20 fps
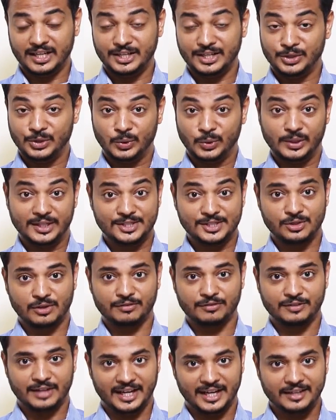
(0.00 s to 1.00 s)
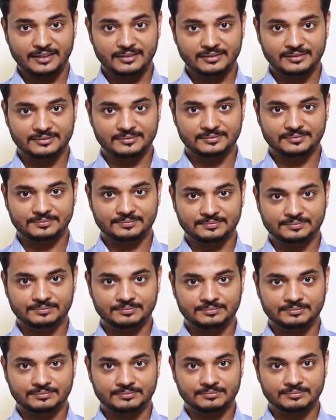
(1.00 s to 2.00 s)
in units of 9?
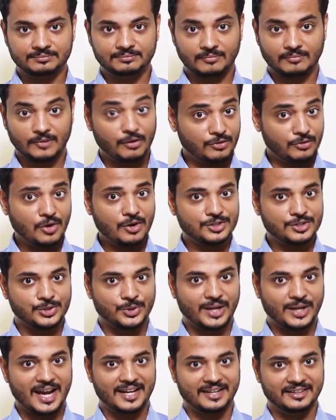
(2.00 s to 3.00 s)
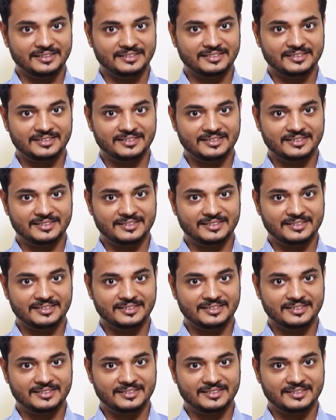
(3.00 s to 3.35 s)
Of course you can.